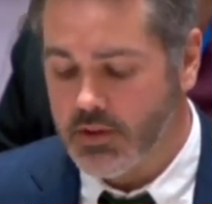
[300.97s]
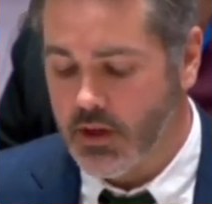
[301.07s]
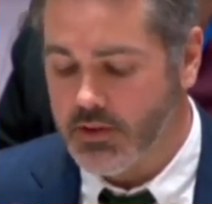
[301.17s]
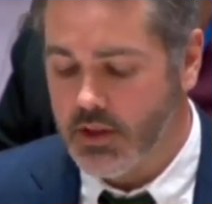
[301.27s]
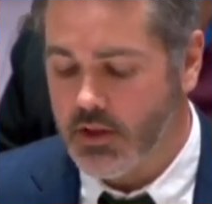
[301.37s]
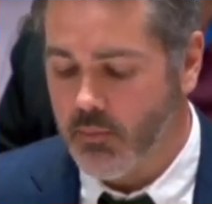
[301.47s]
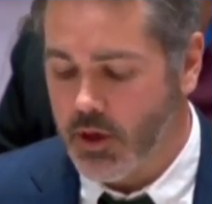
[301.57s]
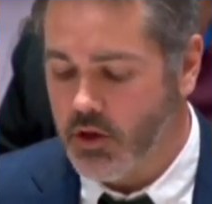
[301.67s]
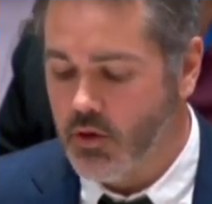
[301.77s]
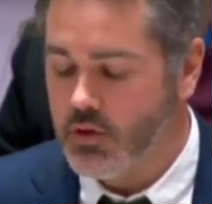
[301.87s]
facilities have
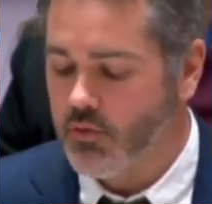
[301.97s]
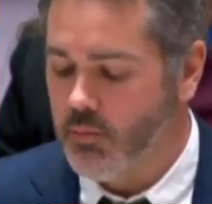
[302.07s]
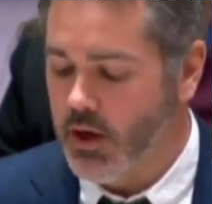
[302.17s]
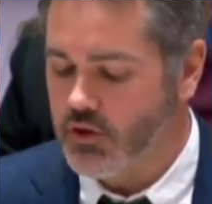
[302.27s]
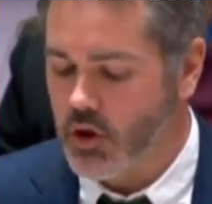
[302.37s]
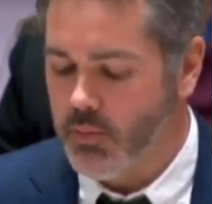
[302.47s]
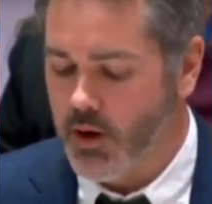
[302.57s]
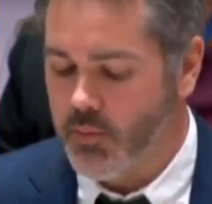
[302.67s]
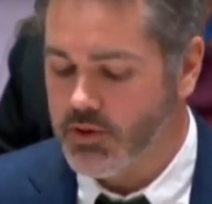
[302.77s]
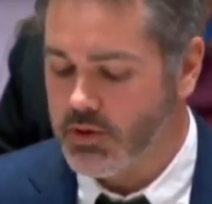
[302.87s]
been used for military
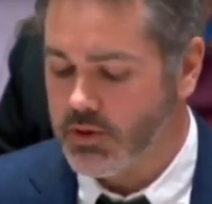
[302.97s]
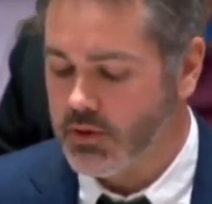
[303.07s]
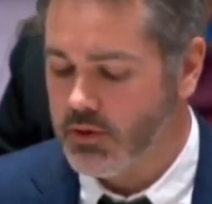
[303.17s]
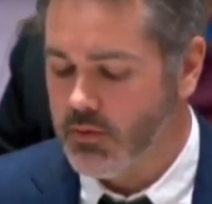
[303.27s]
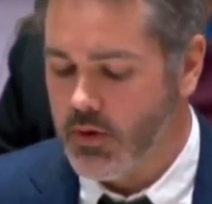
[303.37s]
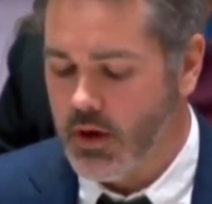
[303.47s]
purposes,